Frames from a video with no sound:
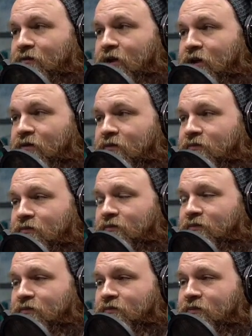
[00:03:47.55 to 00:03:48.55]
You know,
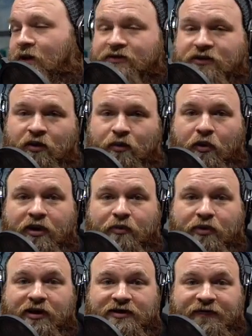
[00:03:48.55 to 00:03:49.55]
that was the whole point of
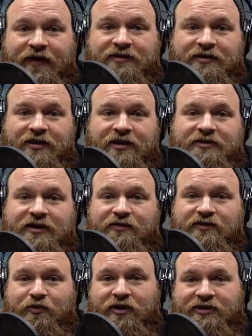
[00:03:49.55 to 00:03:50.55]
putting these fancy things on,
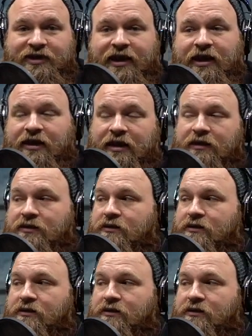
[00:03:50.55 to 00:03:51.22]
was to print tiny things.